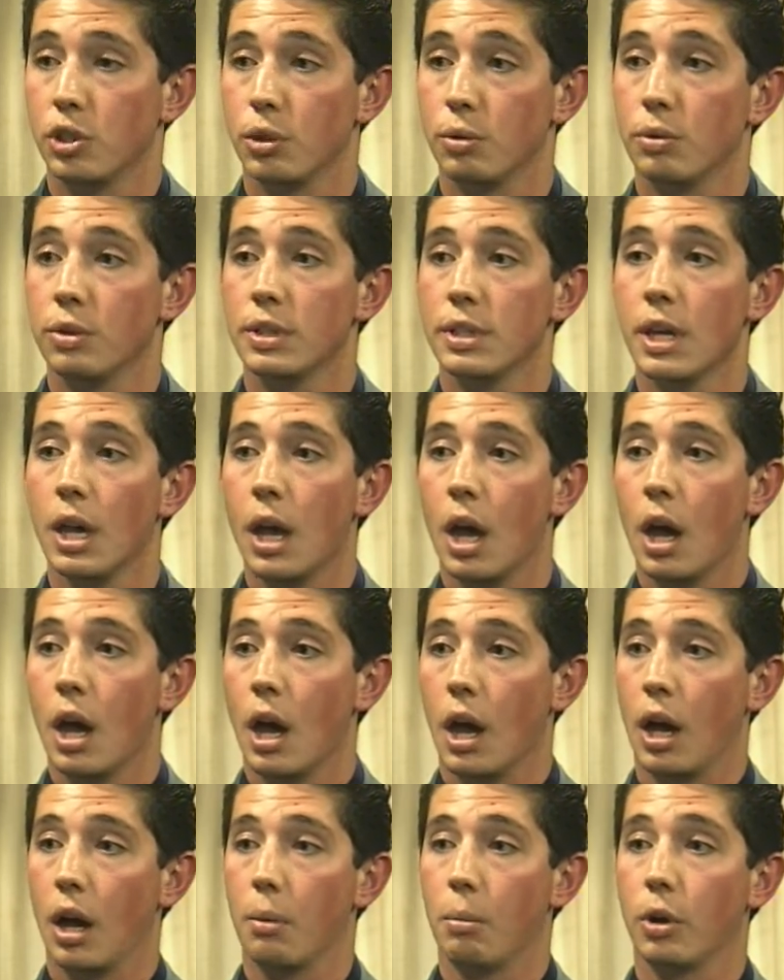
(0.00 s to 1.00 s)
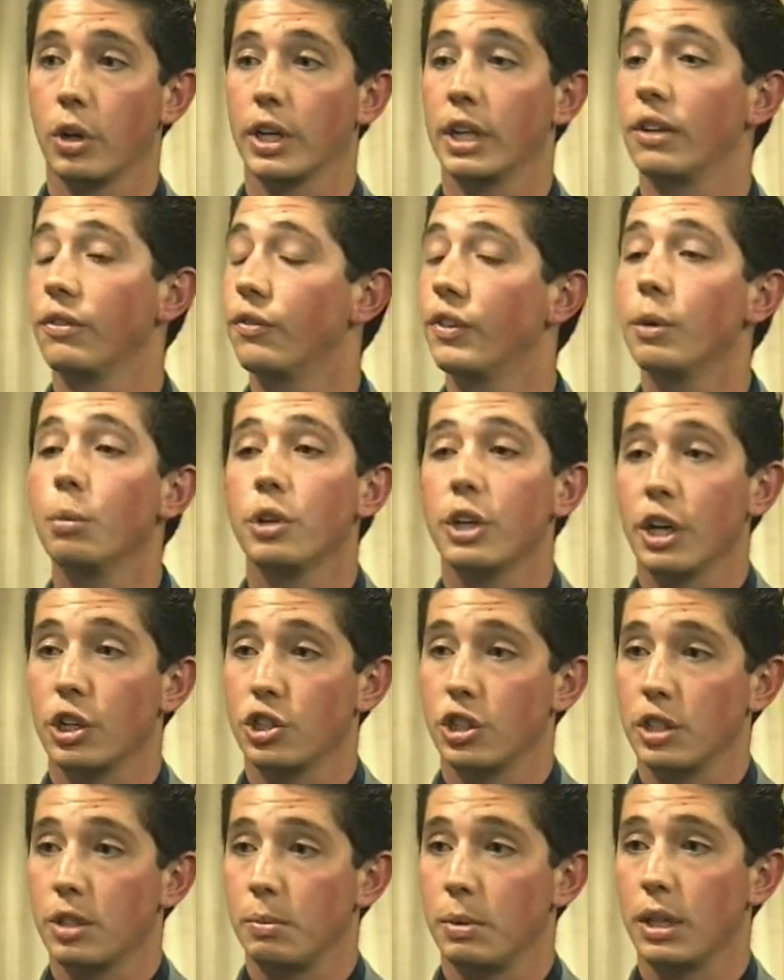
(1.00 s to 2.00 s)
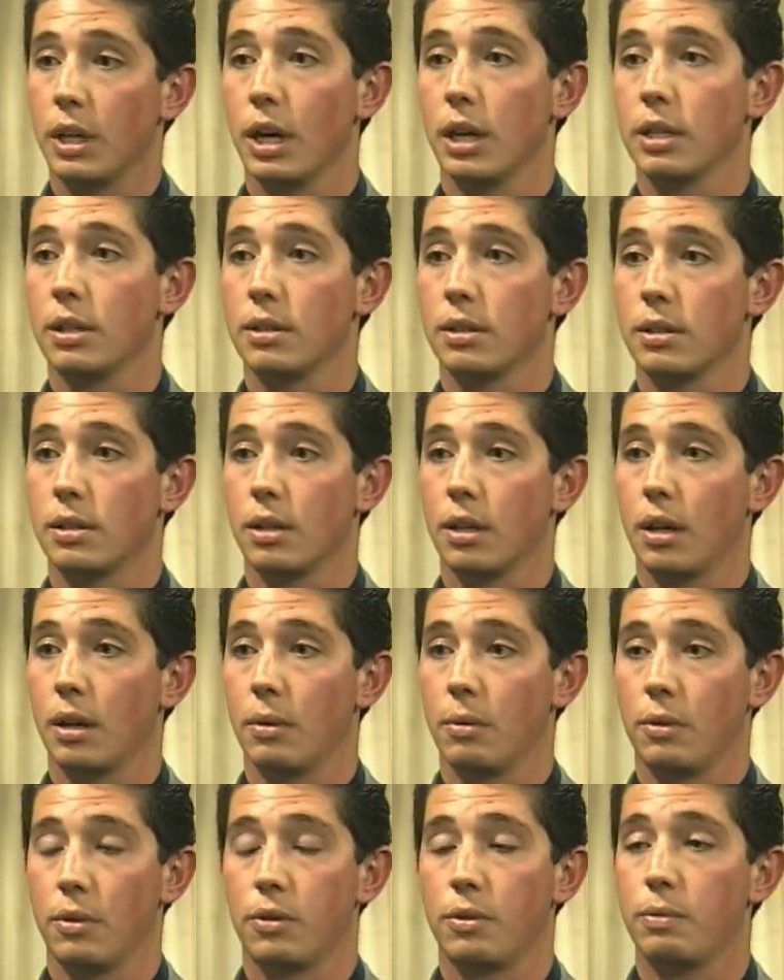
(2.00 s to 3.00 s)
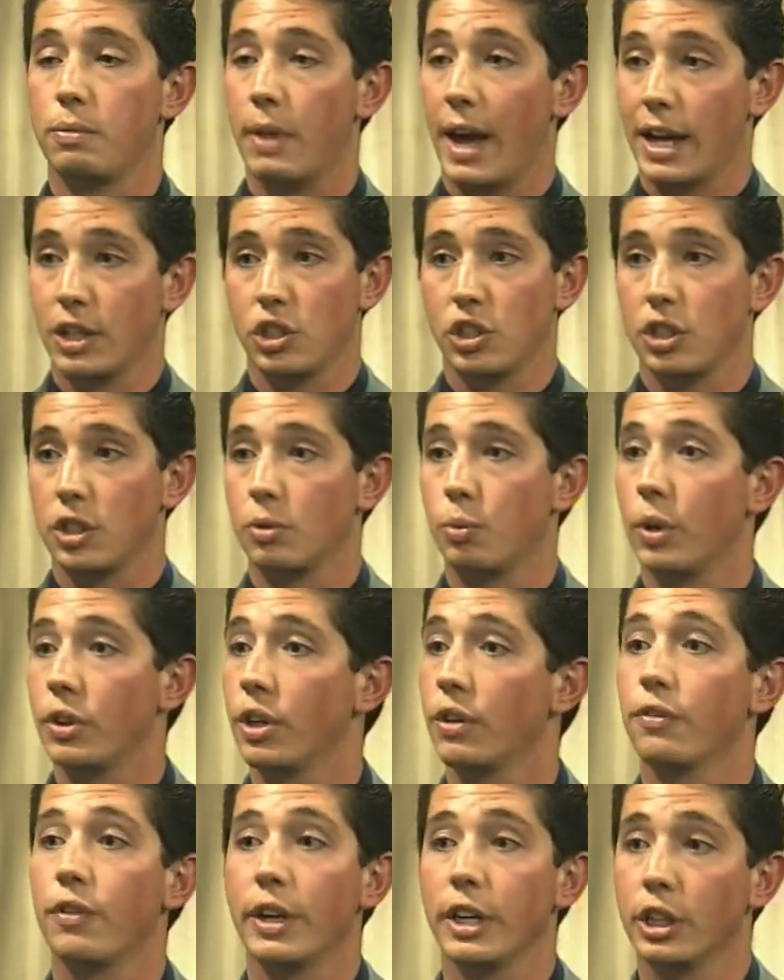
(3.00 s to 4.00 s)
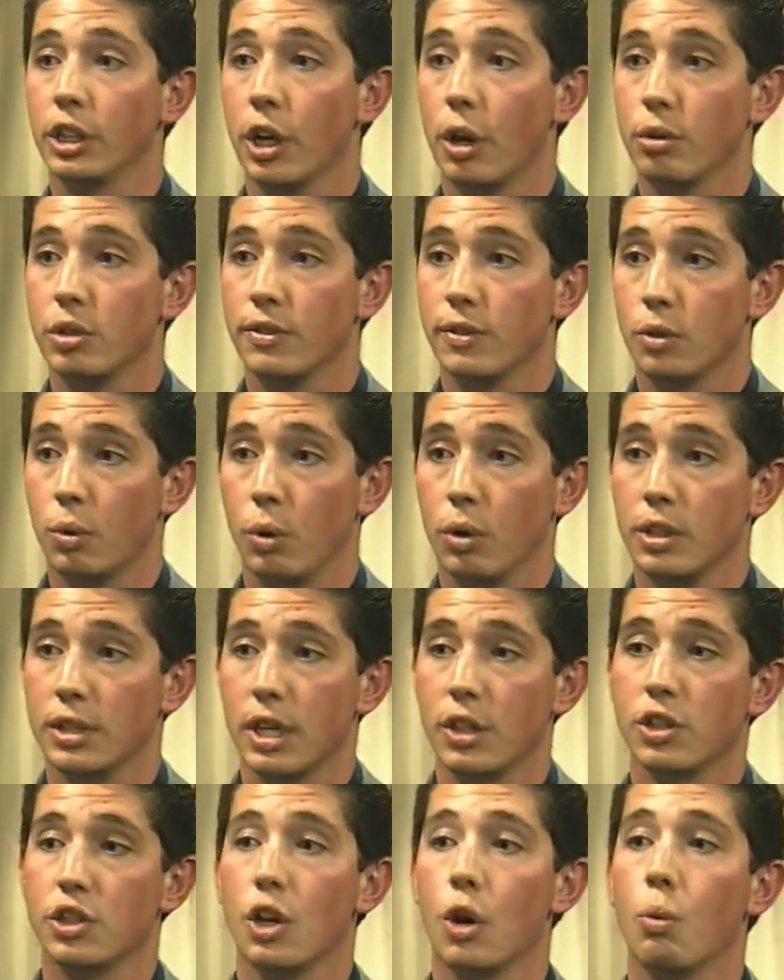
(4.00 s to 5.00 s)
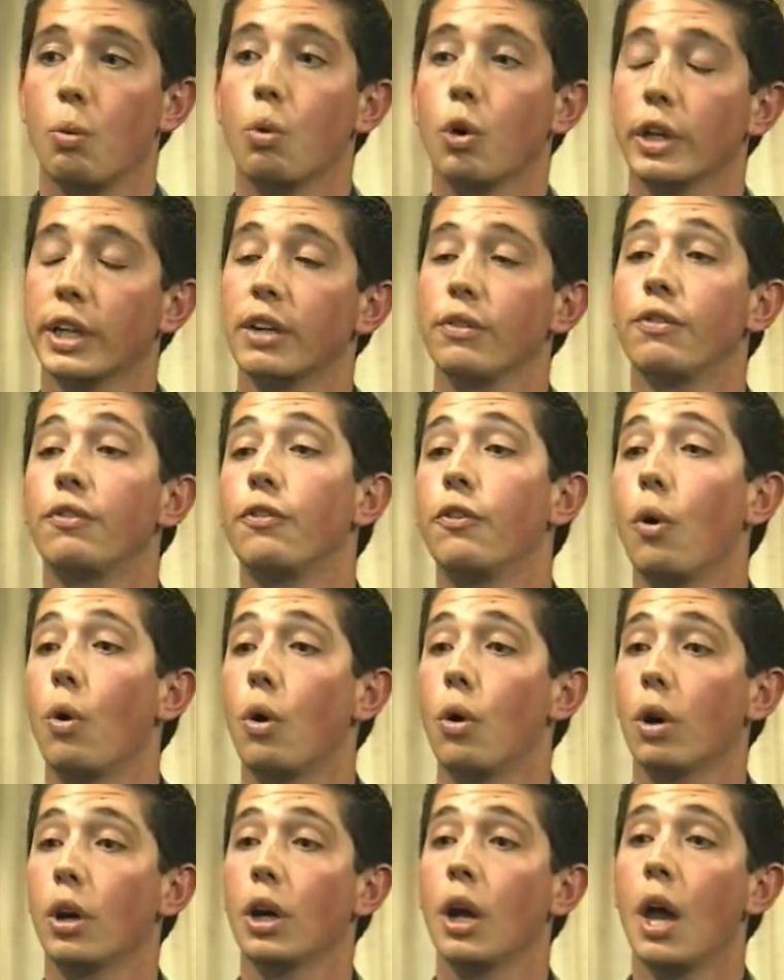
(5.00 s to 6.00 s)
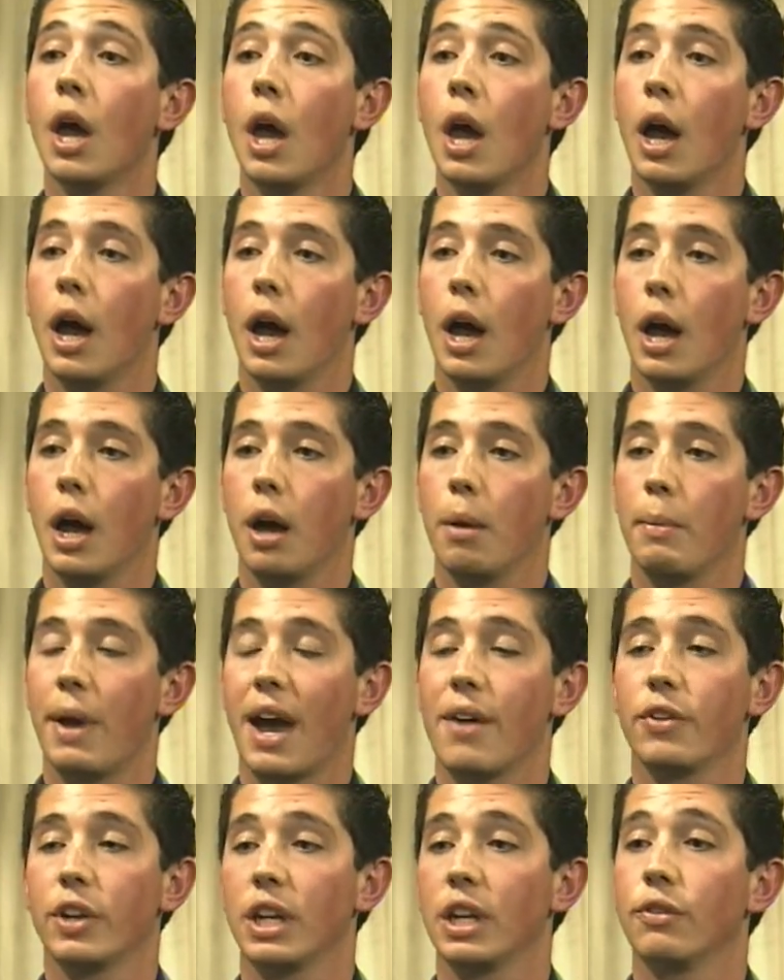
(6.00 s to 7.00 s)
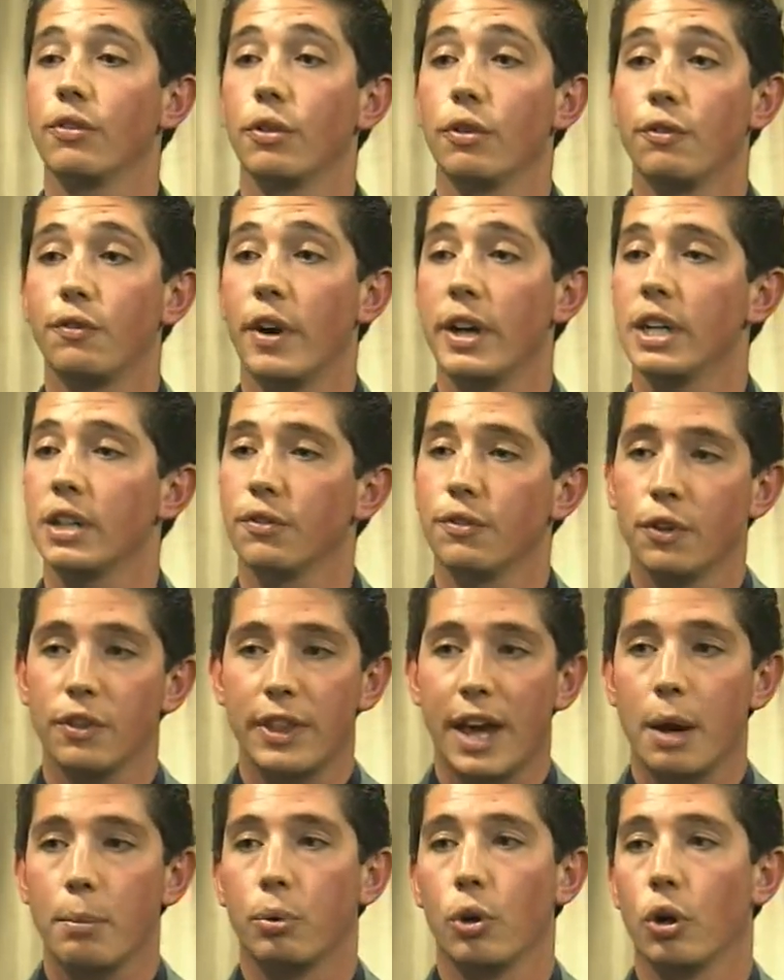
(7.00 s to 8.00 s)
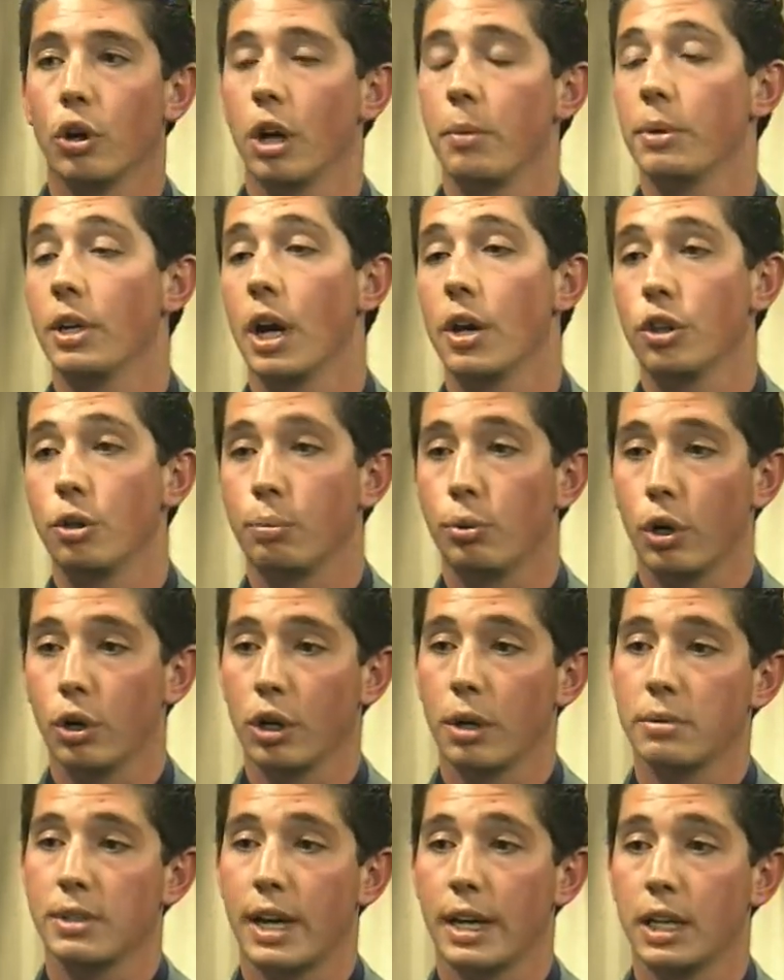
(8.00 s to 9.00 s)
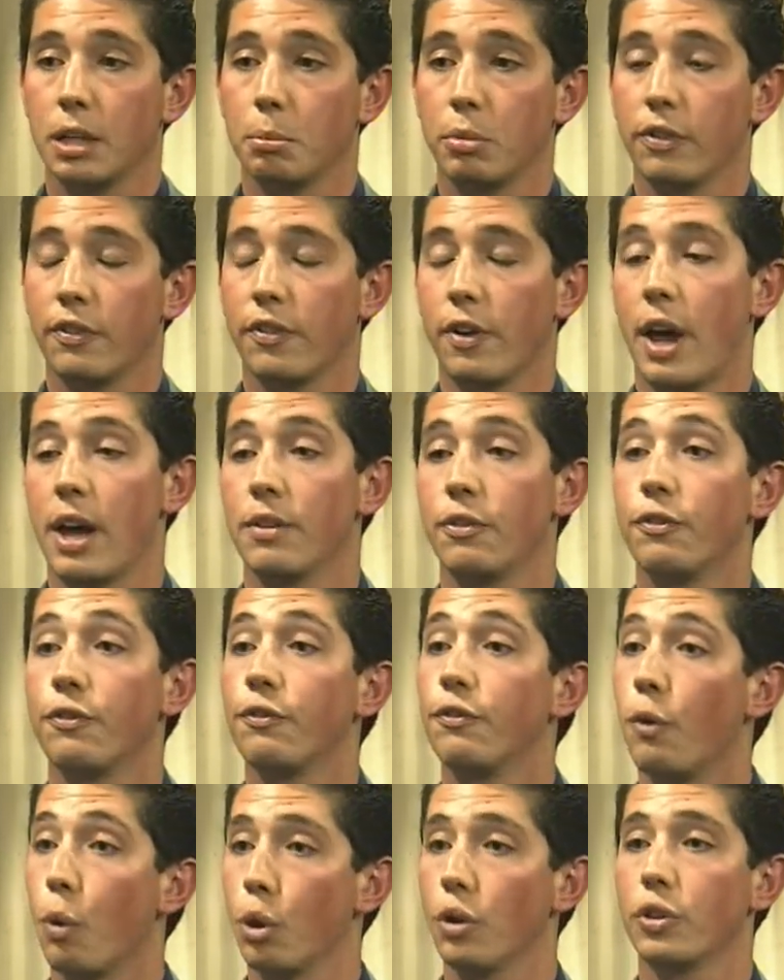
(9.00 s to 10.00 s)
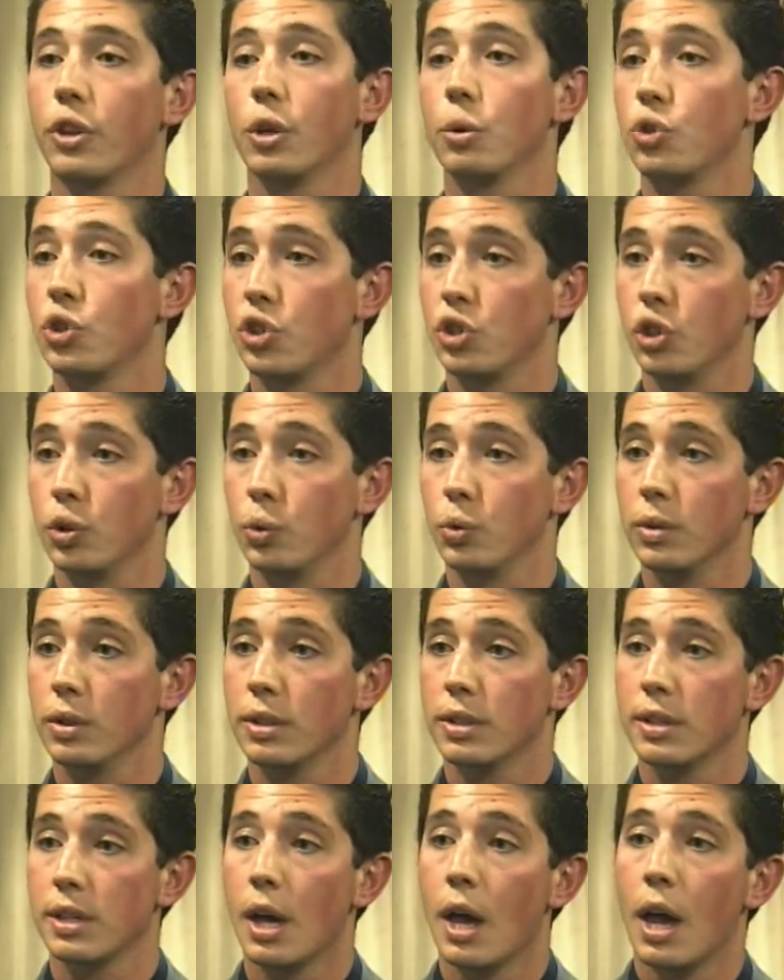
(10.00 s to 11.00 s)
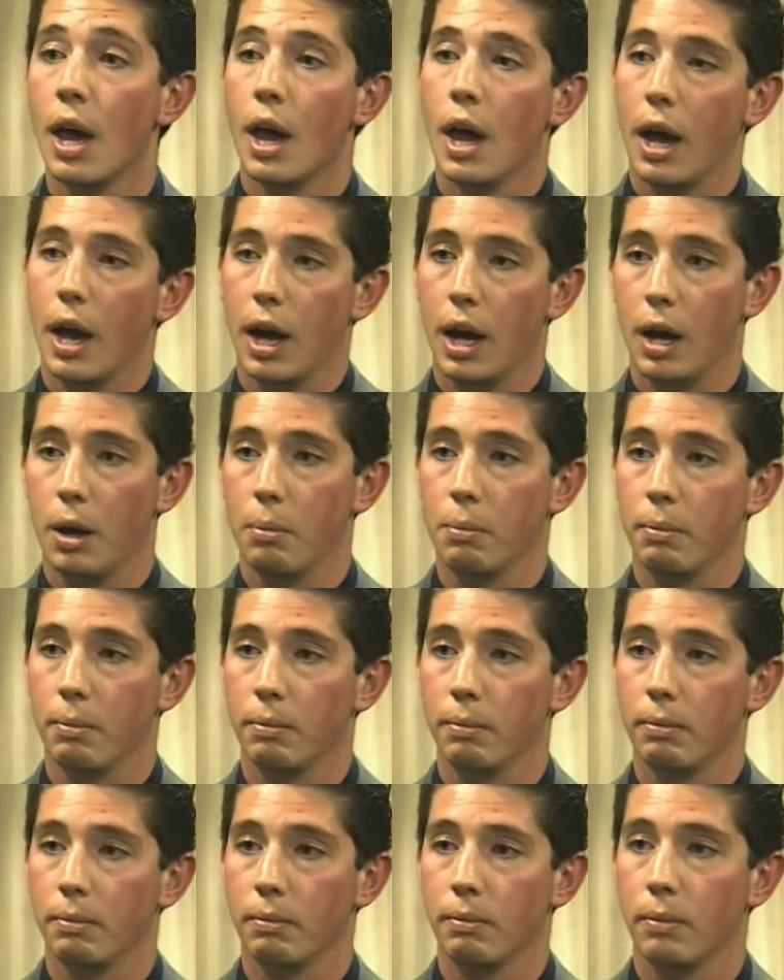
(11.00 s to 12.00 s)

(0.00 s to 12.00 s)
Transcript: students um, are getting fee reductions because that's just what their funding goes towards. And so working for, um, advocating for funding for that program and other programs that can provide for those students um,